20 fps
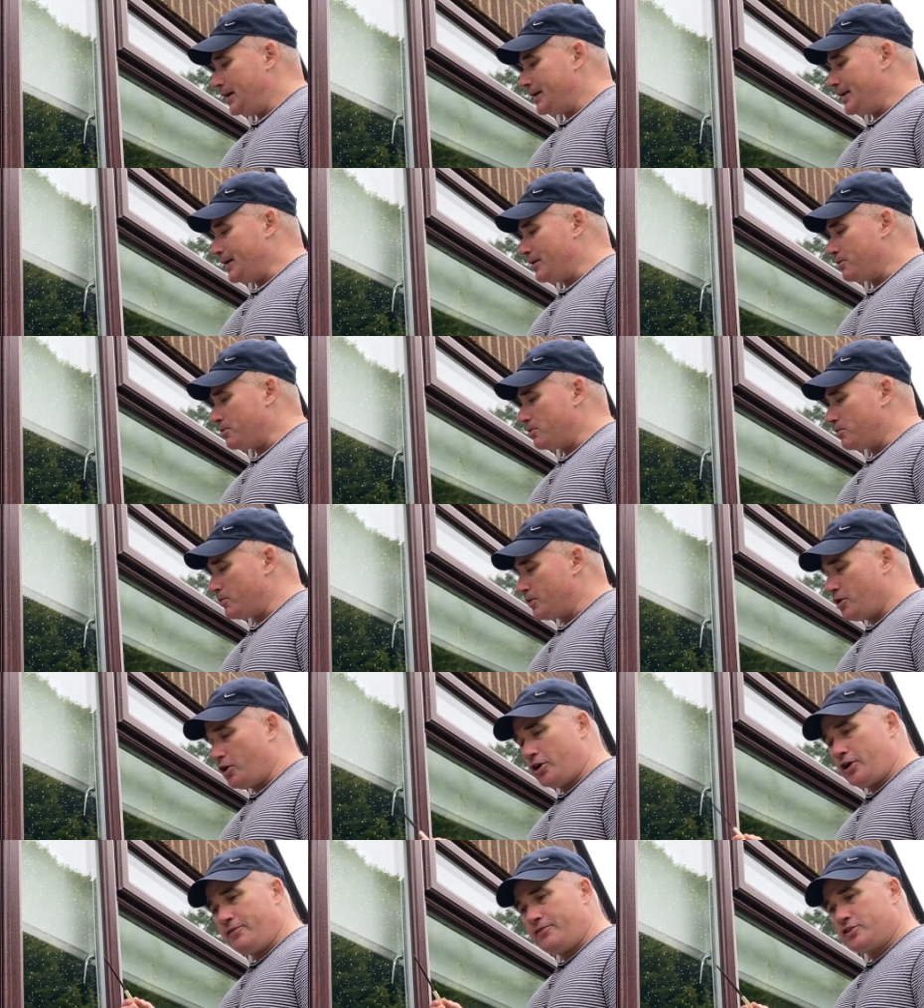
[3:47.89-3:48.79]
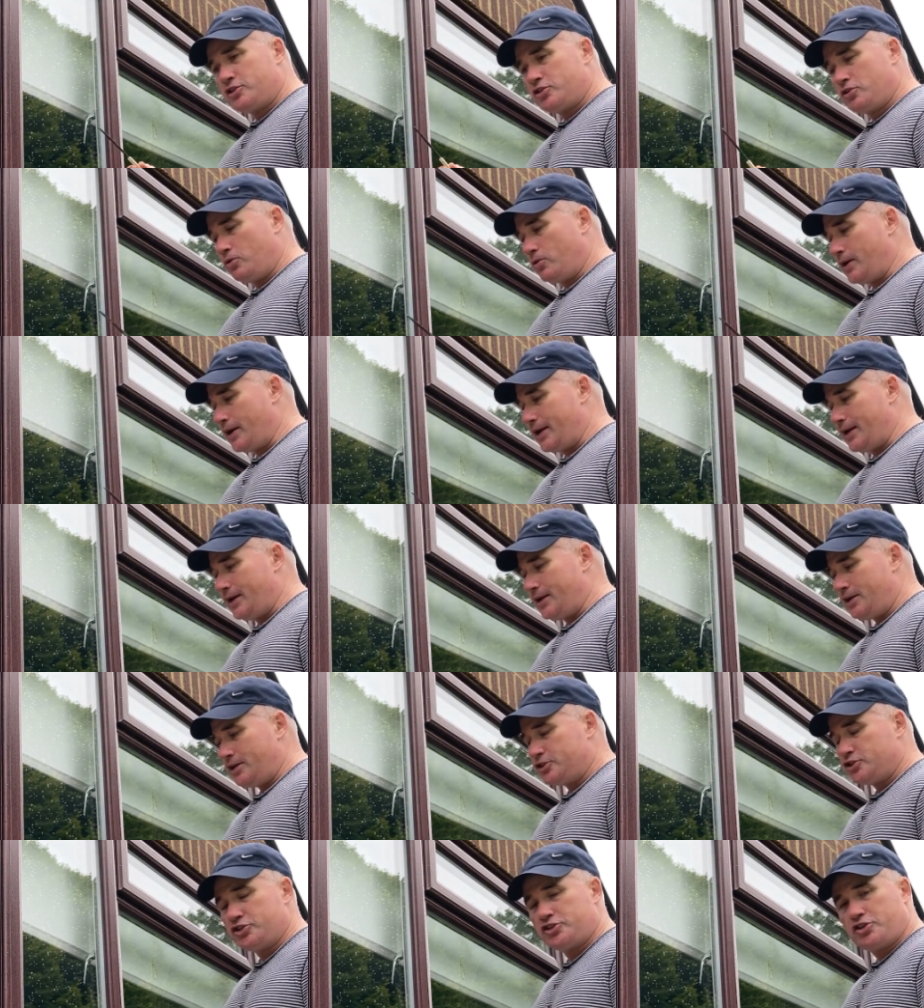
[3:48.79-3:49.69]
Now we've got another tool here,
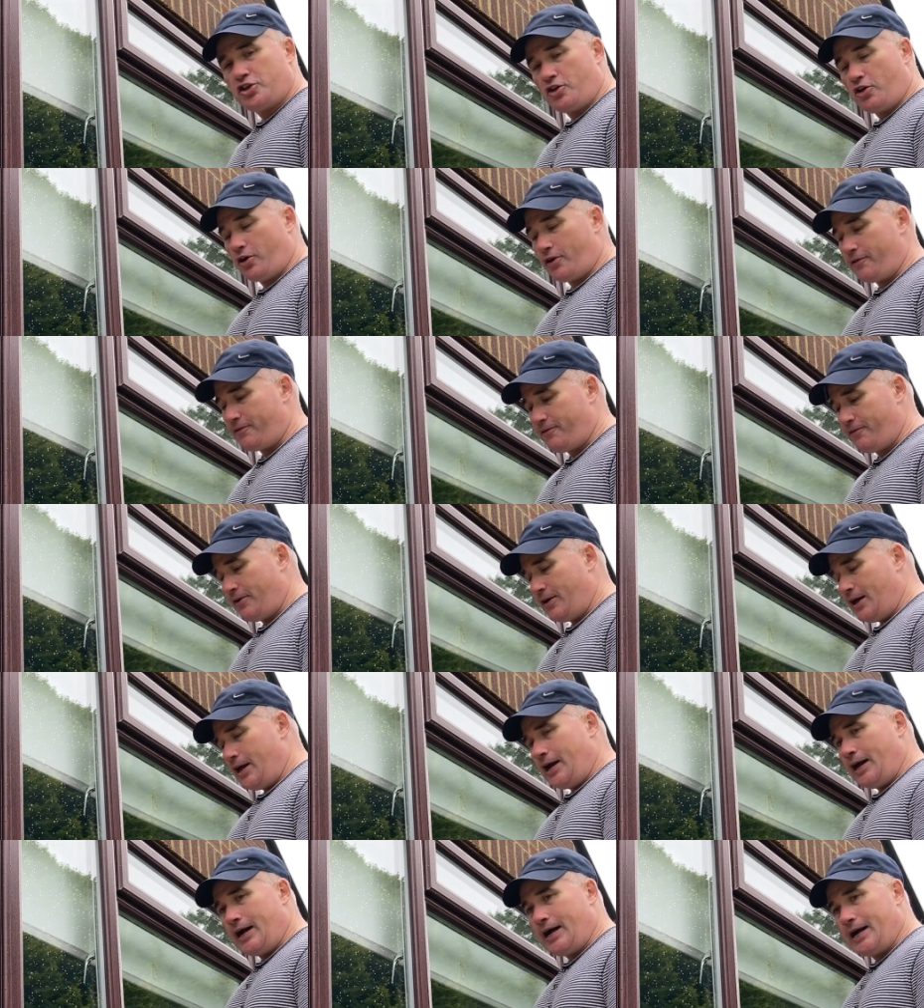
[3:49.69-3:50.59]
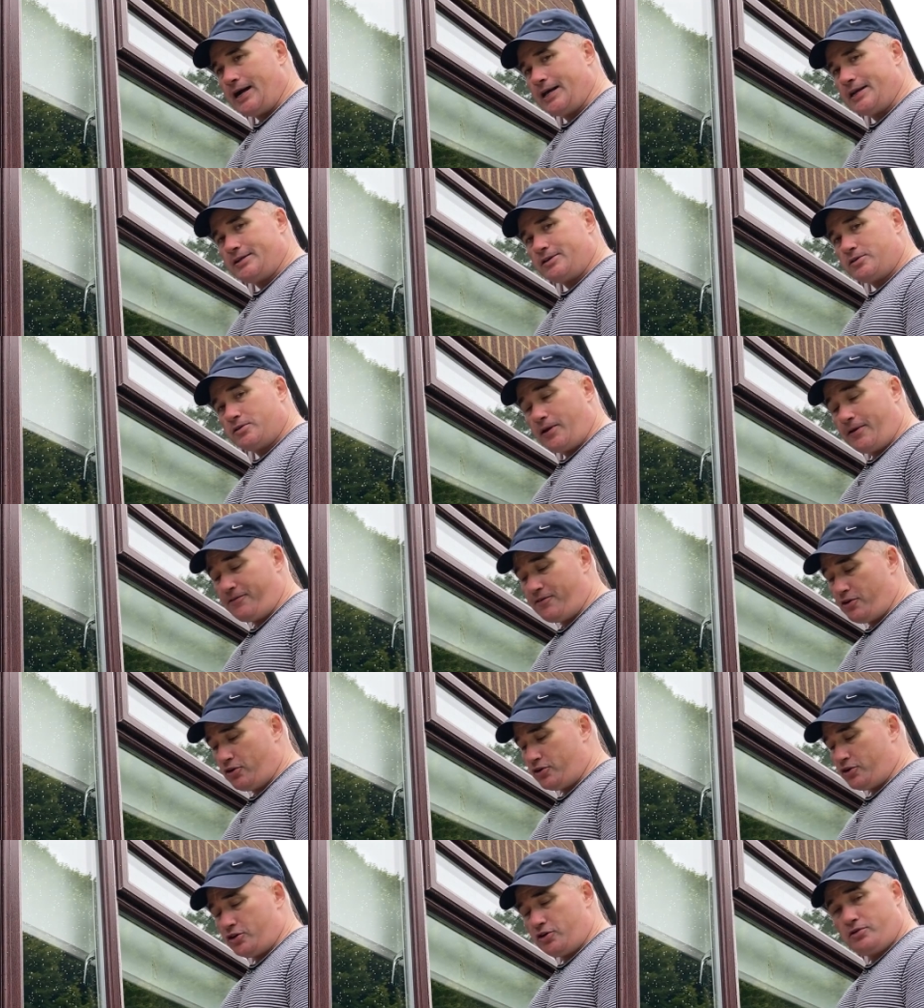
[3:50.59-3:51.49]
just a knife, and if
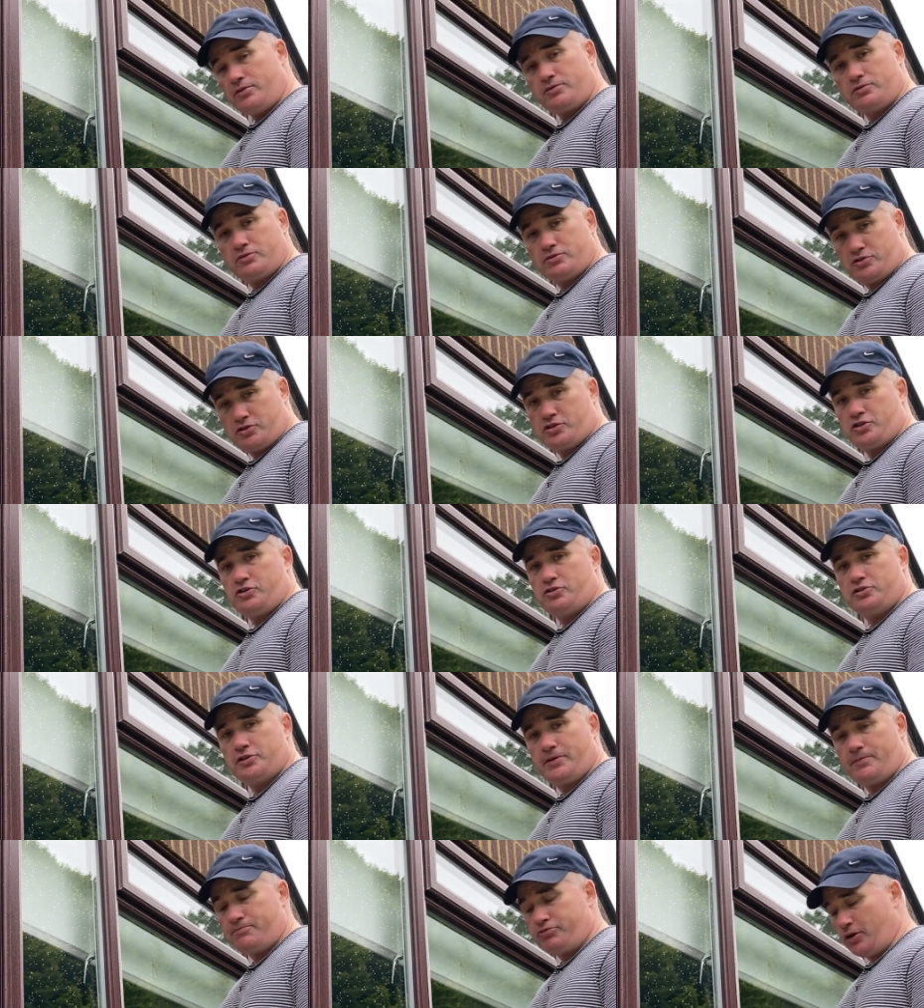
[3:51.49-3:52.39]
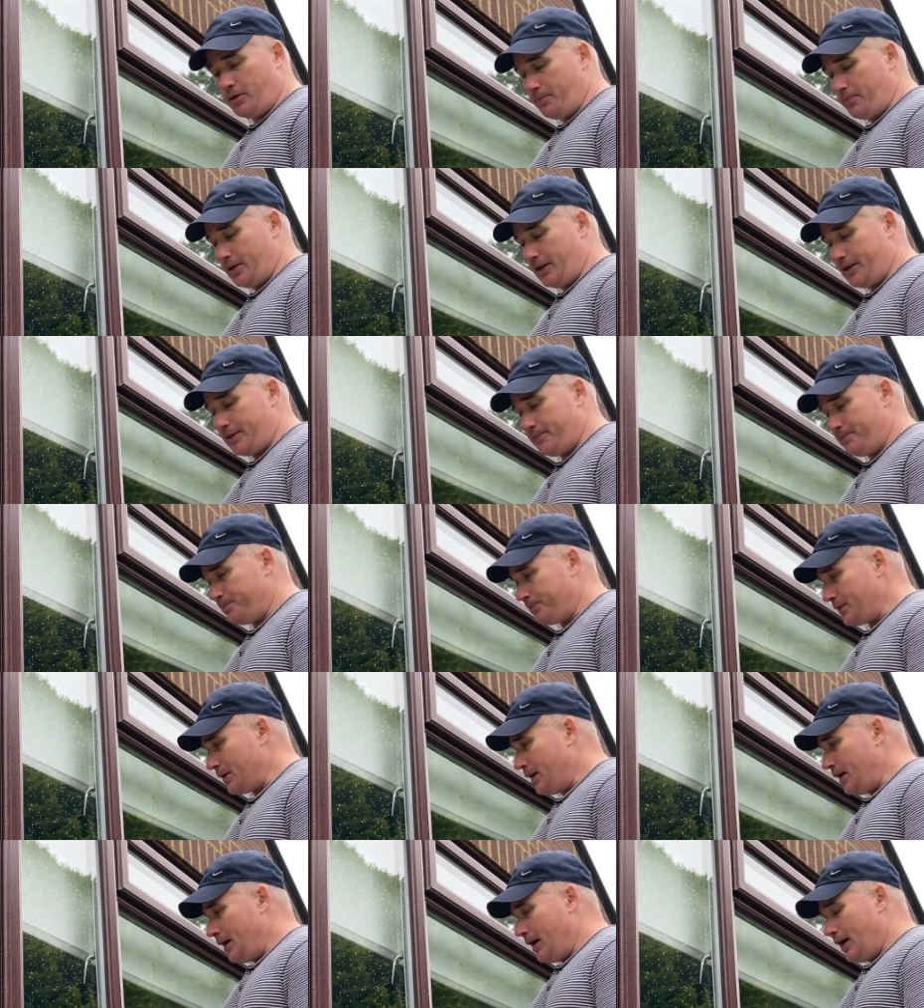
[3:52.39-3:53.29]
you're used to use it properly,
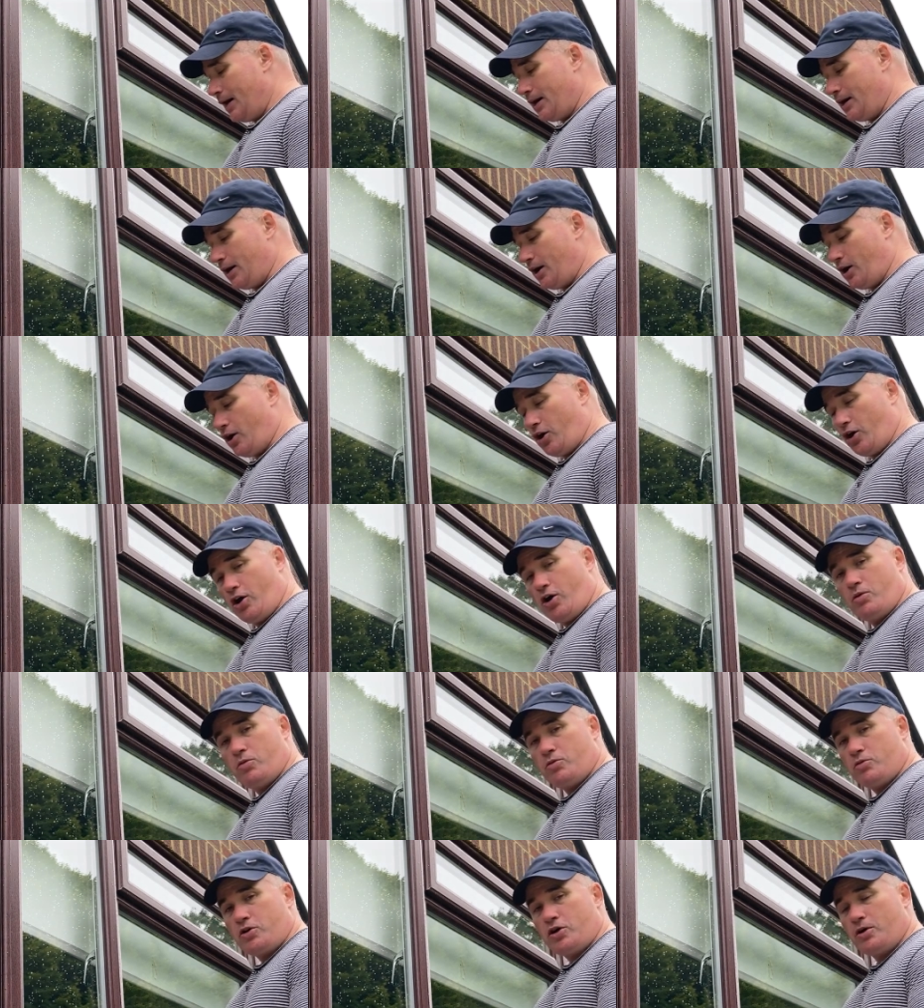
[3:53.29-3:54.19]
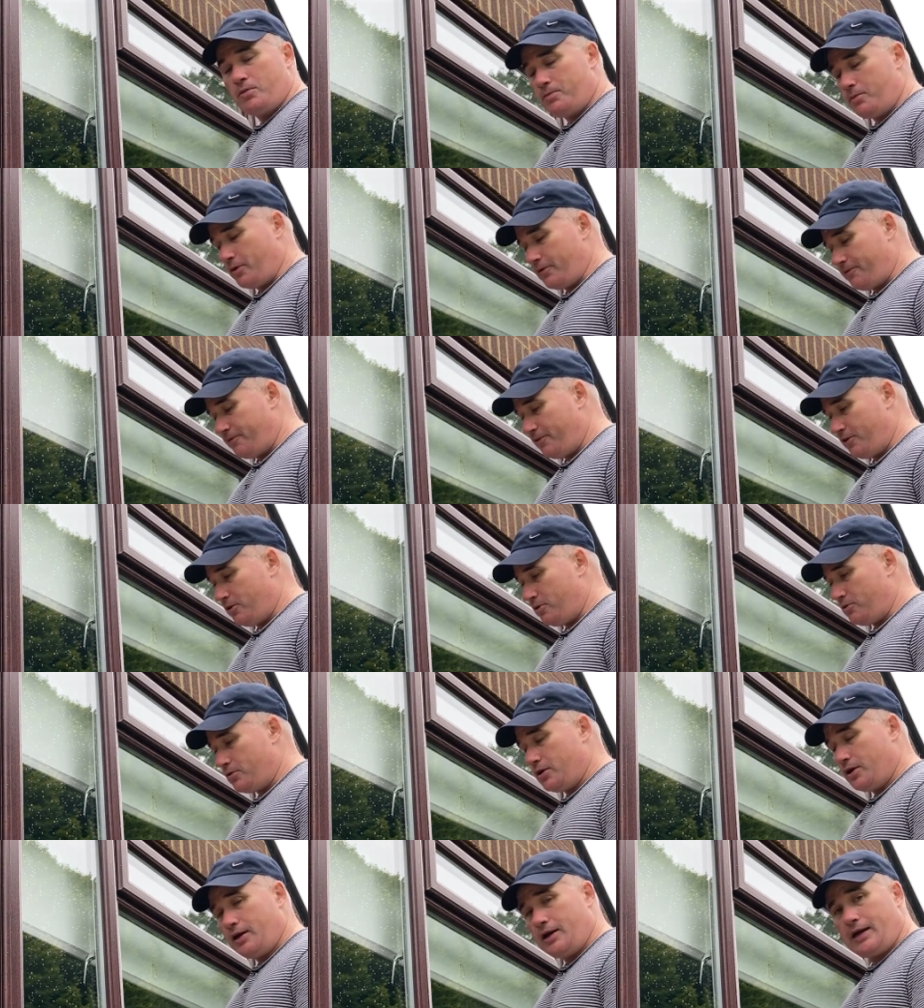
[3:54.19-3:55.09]
I will cut my
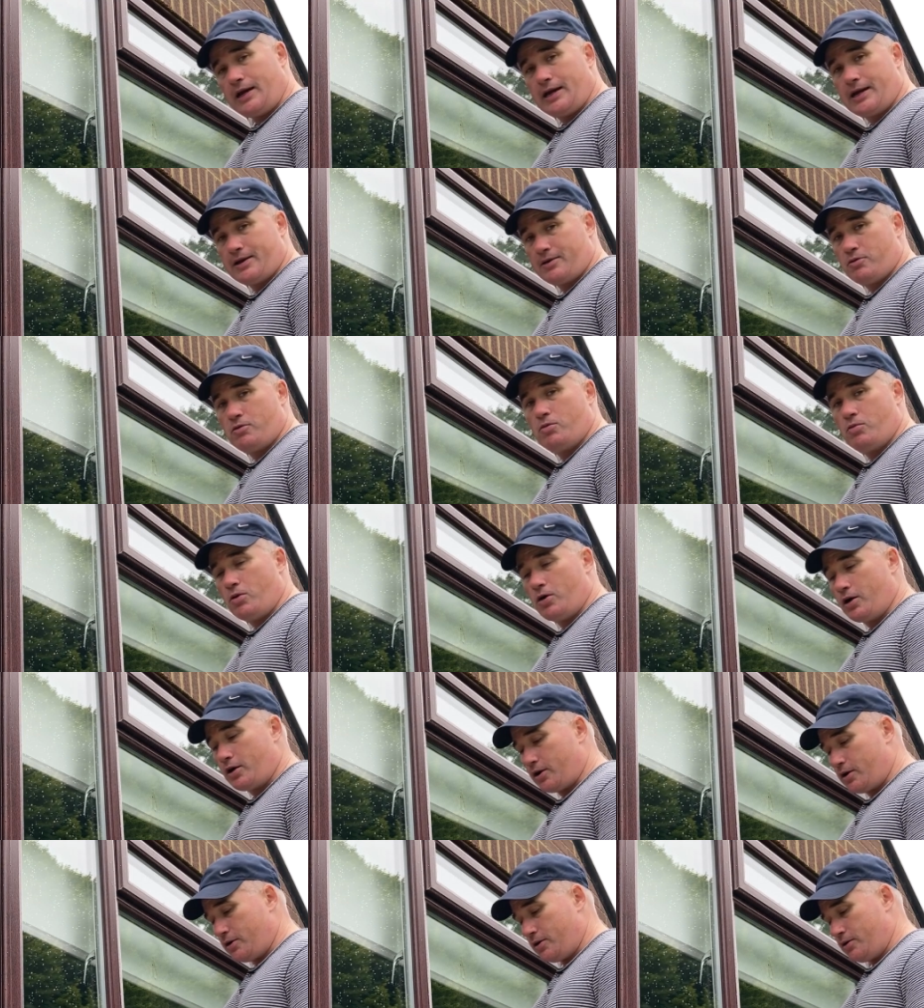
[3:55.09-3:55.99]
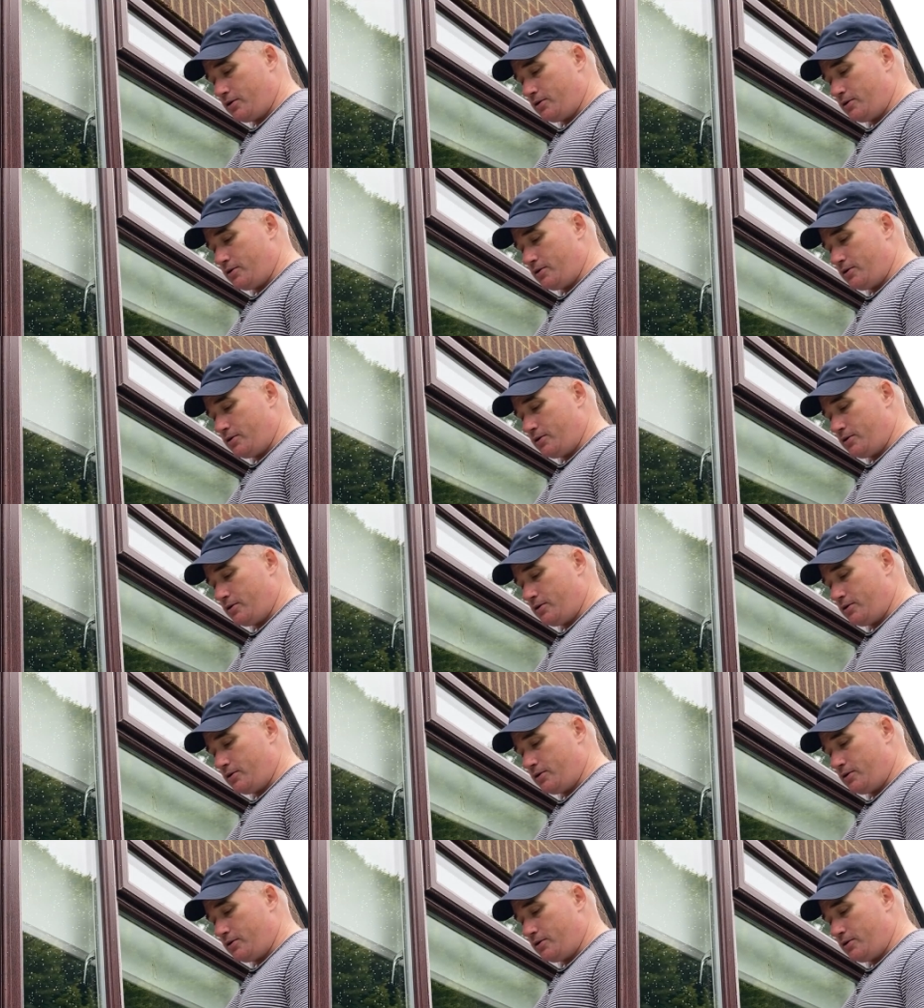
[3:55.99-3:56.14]
food and it will work